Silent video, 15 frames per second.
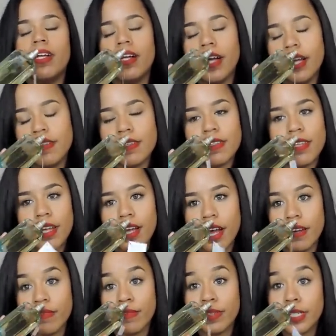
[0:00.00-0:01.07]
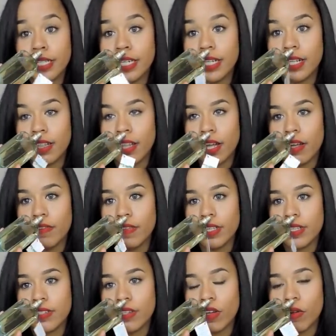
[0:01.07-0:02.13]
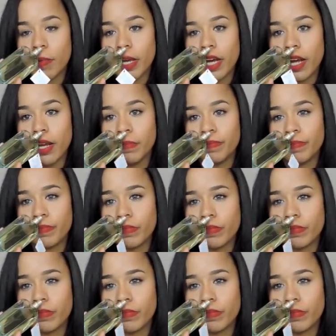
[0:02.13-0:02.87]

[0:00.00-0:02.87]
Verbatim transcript: I just, I really love this. Oh my God.